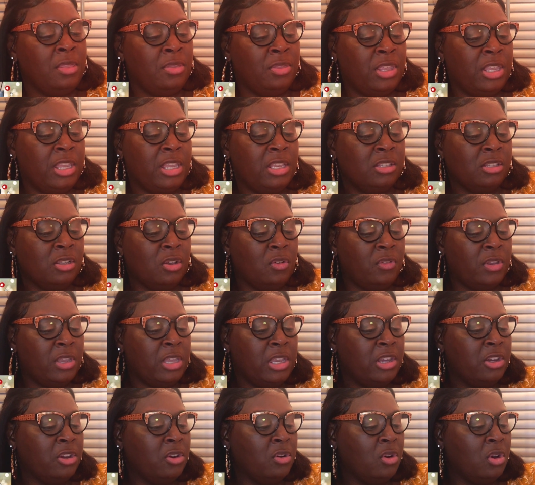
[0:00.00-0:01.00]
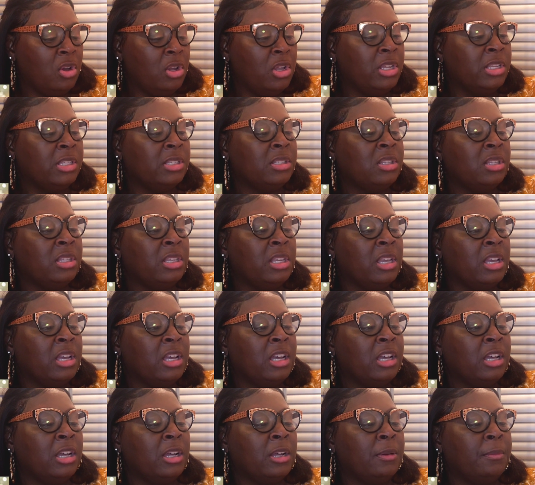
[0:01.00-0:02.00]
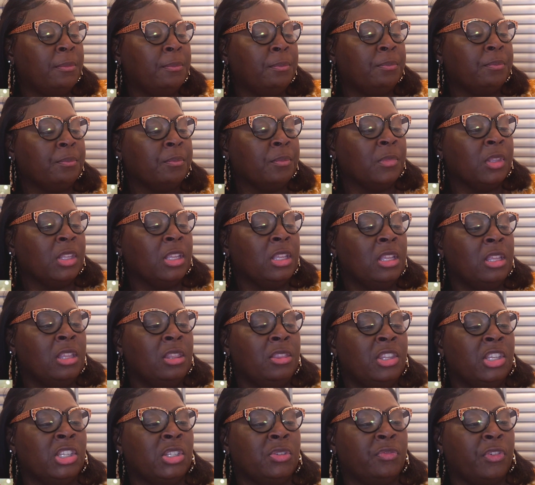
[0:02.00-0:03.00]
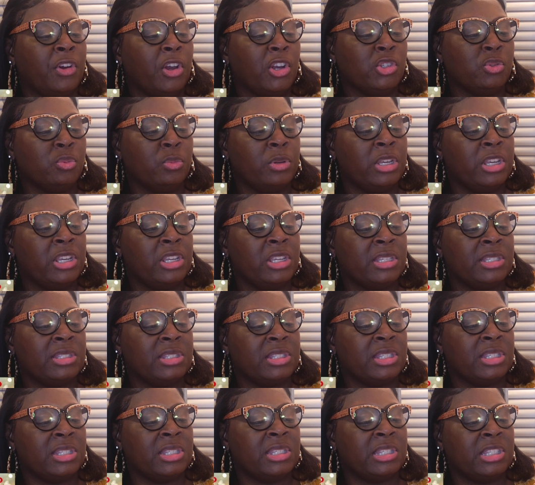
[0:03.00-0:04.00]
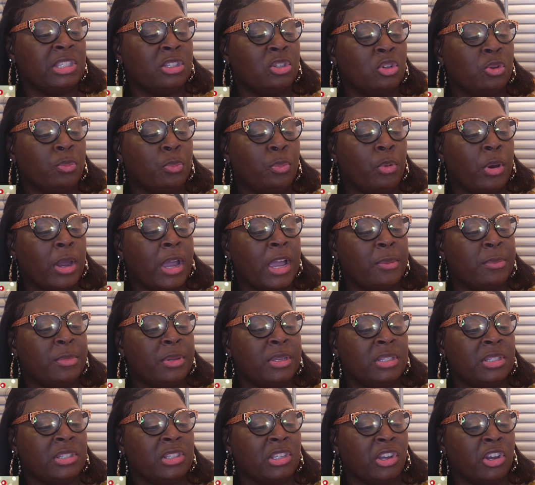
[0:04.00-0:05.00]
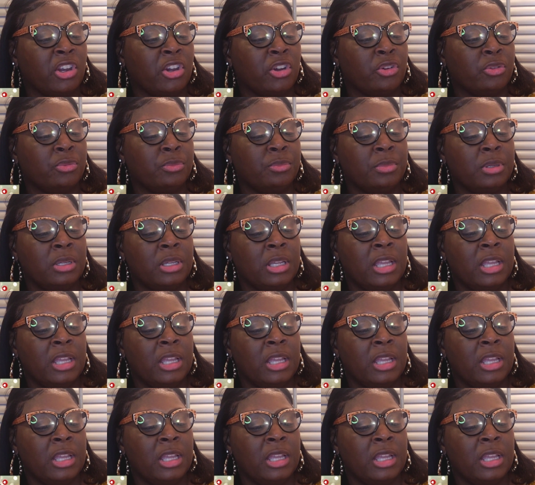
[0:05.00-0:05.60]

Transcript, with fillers: These over here is the, um, this first one here is the Silk Priming Serum,